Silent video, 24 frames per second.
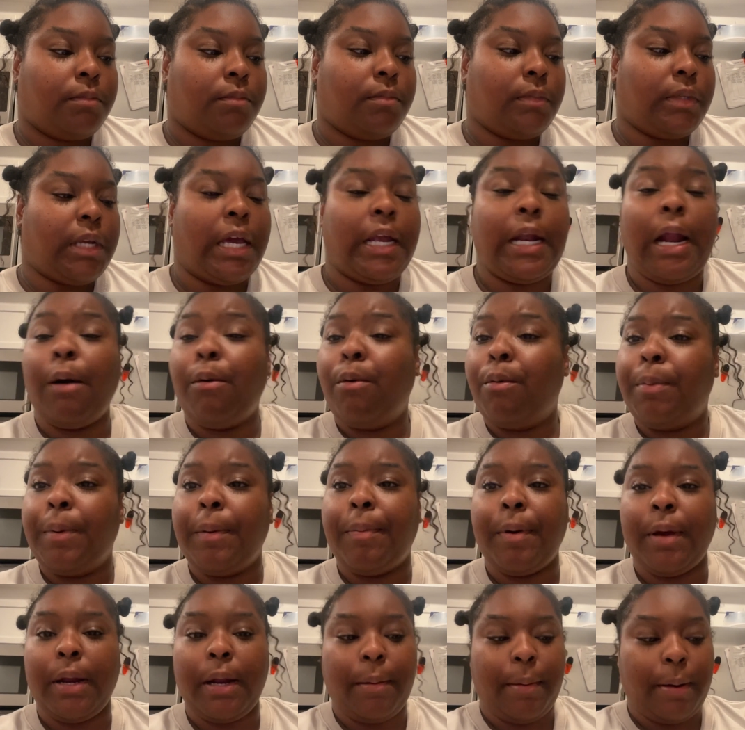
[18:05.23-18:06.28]
And I will be
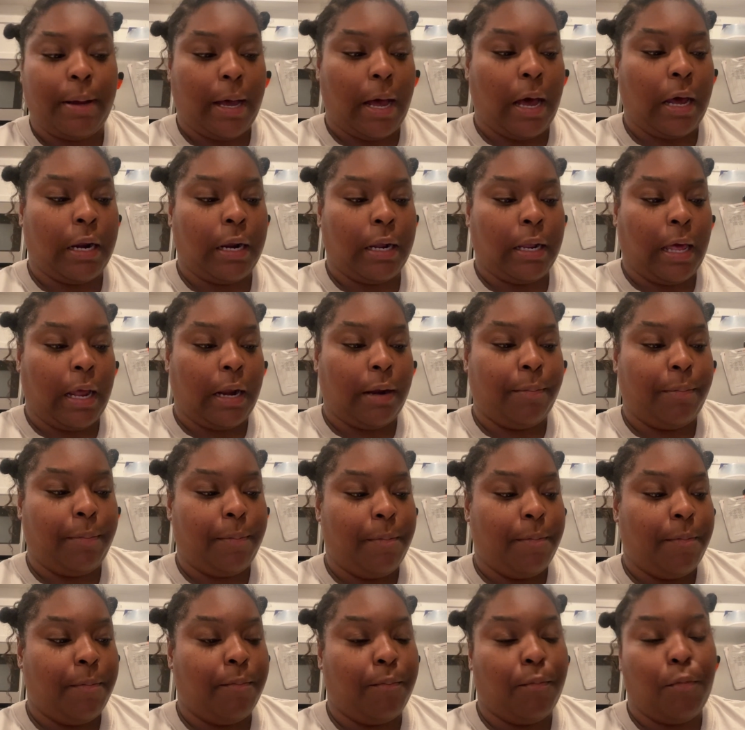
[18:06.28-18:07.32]
putting out a lot
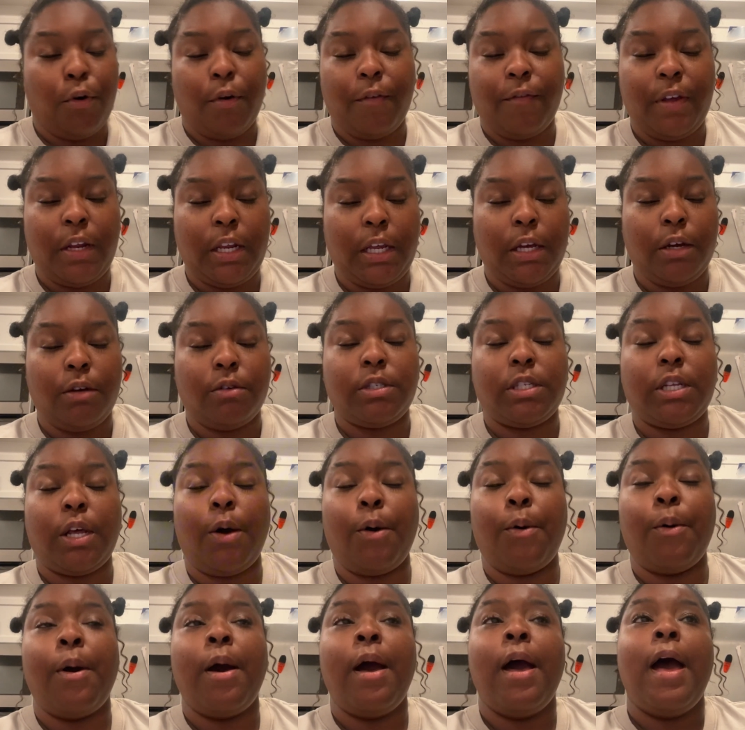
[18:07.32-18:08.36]
of more videos.
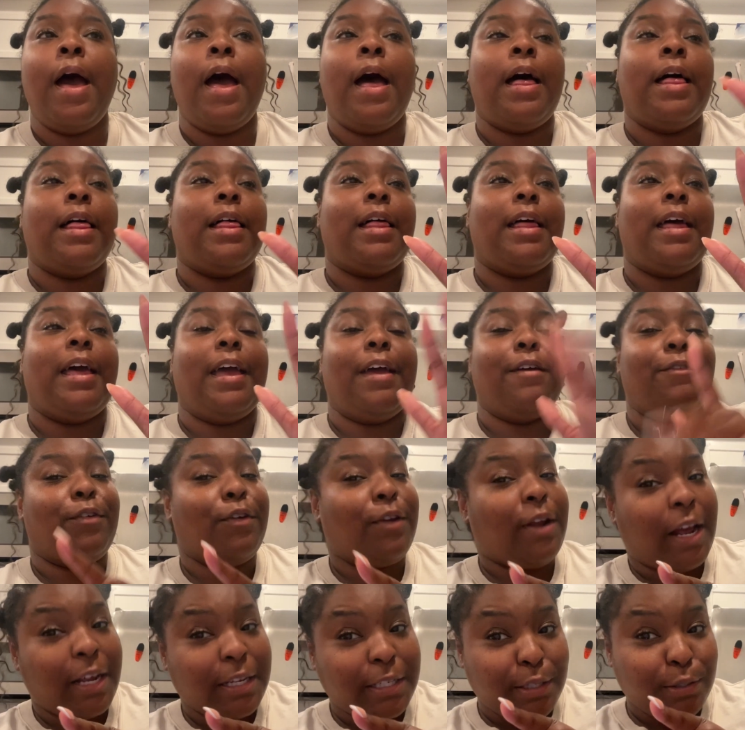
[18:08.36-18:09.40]
So if you're
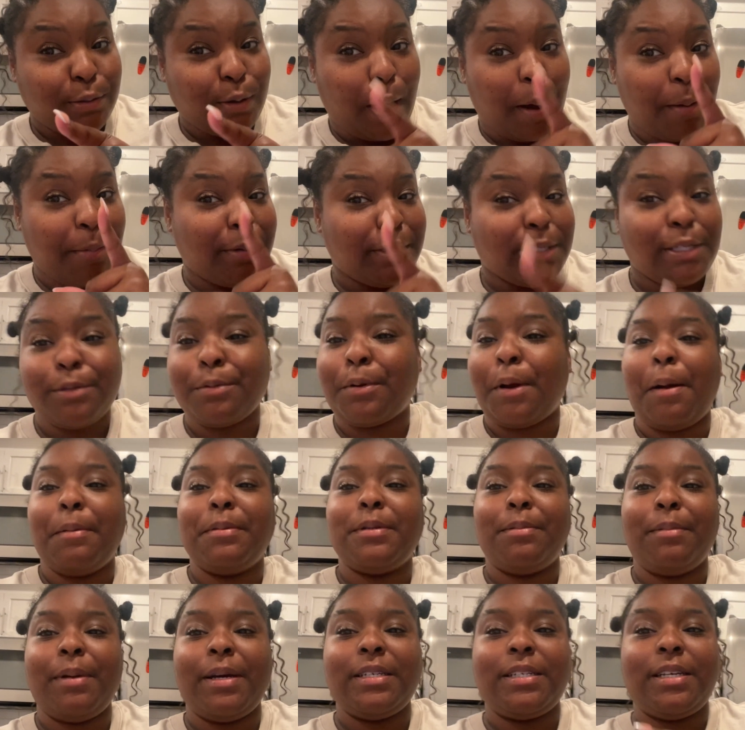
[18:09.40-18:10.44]
not subscribing, subscribe
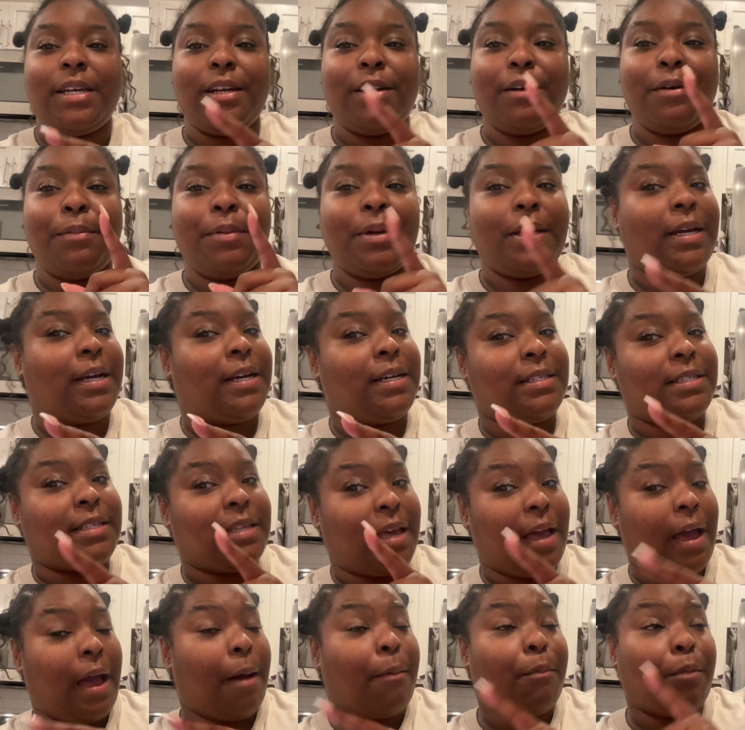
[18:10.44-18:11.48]
to my channel, because
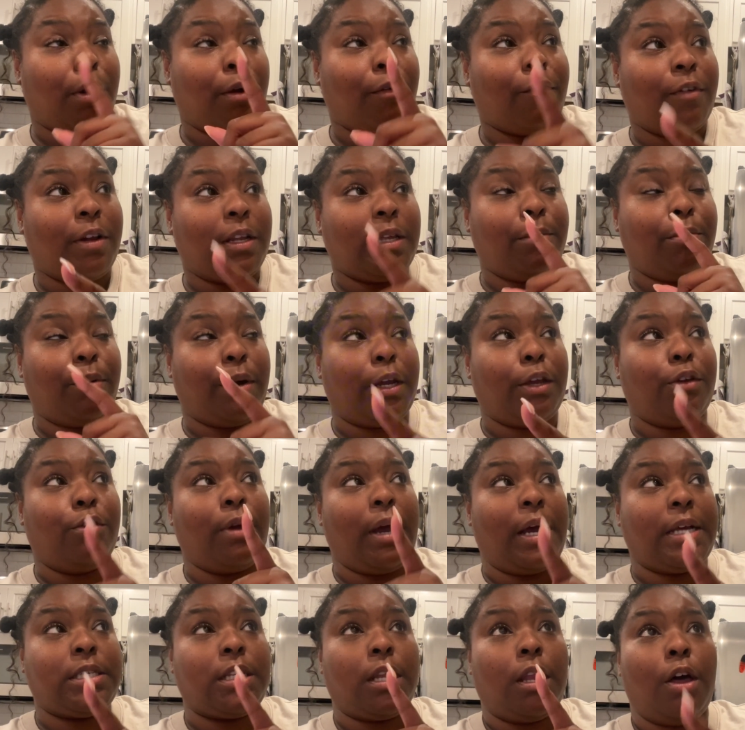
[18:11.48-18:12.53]
yeah, I'm going to really bring you
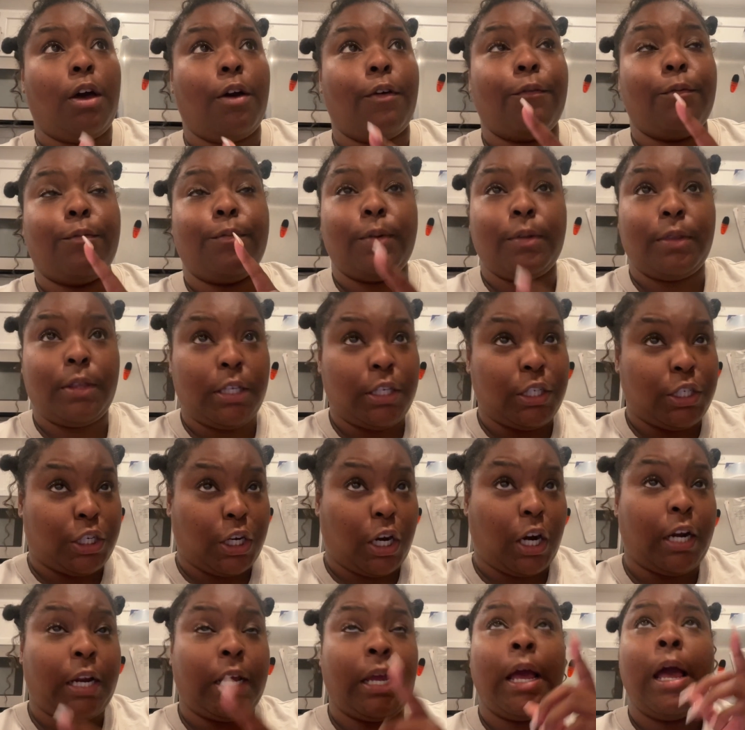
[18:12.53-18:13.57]
guys along with this
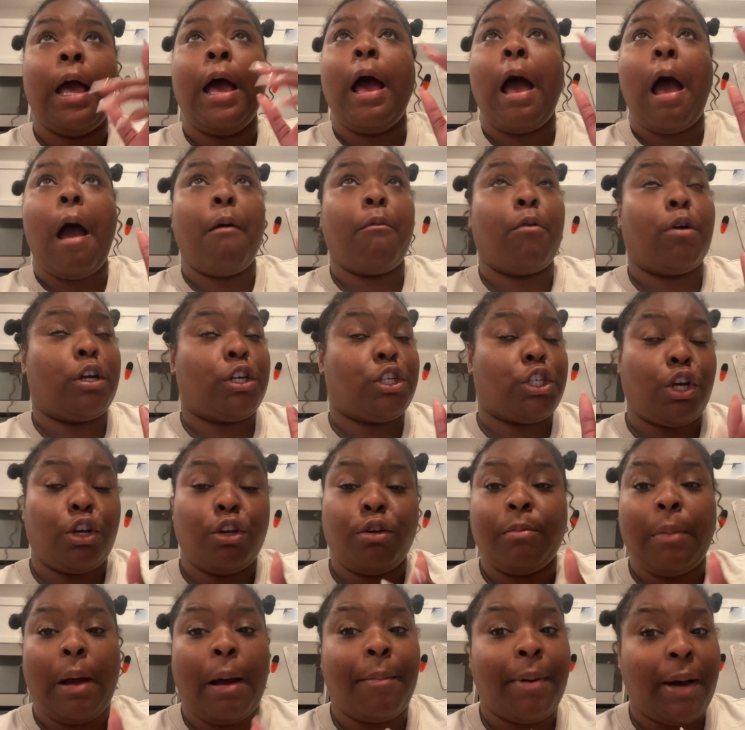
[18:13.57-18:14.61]
journey. I'm going to show you
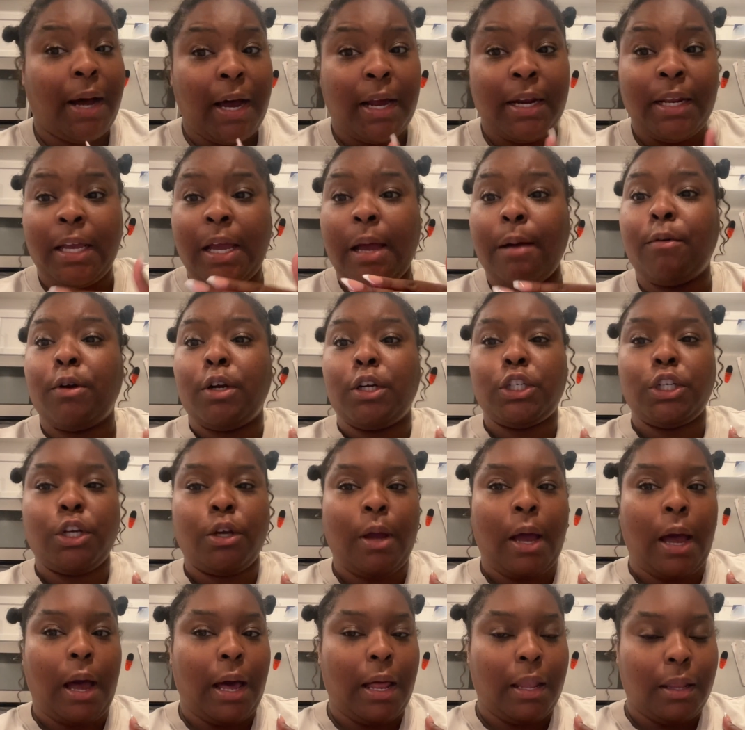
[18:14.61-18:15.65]
my body. I'm going to show you
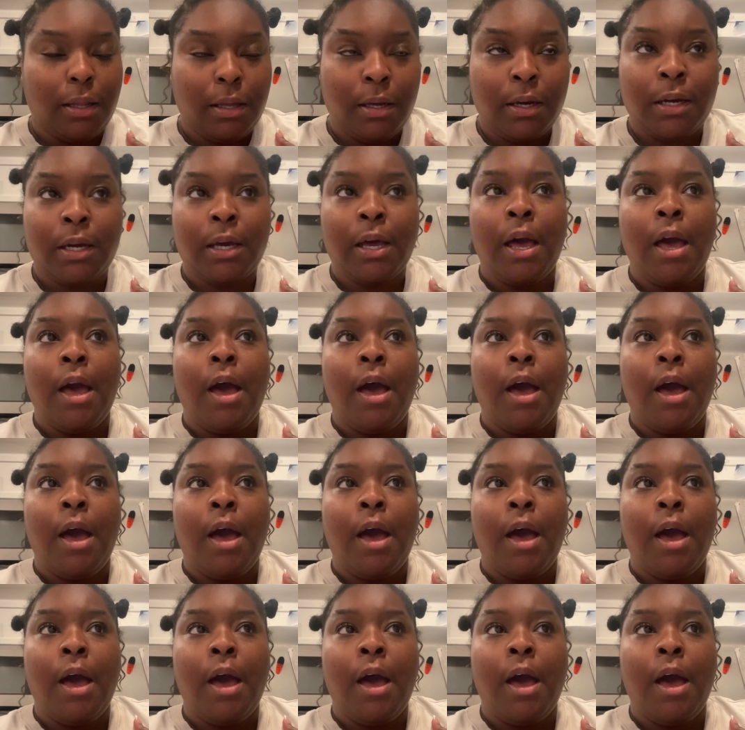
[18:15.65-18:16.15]
how I look.